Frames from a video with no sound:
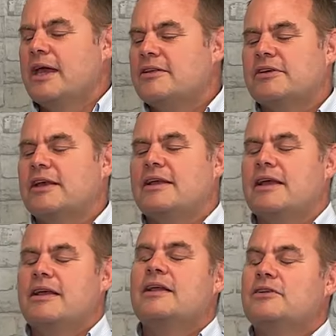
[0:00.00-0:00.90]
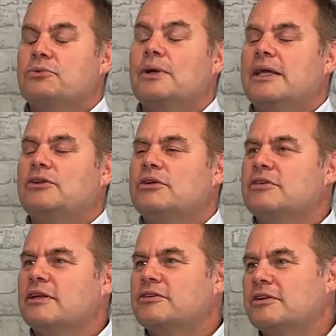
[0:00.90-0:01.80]
It's a, it, it's a really
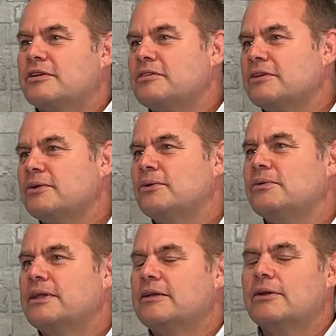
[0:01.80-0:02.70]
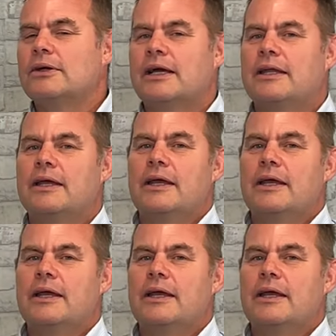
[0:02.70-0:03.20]
interesting statistical thing to look at,